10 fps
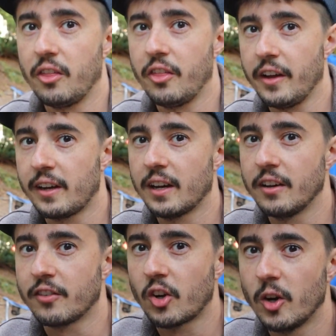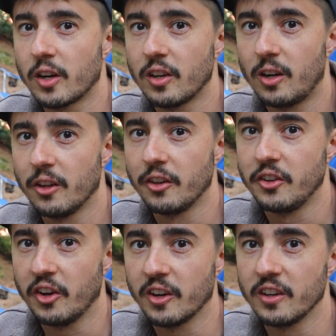think I've cooked all the
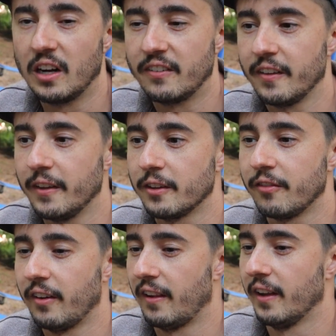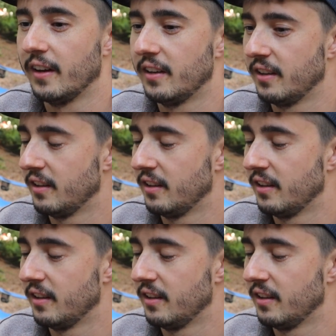dirt off of this fella.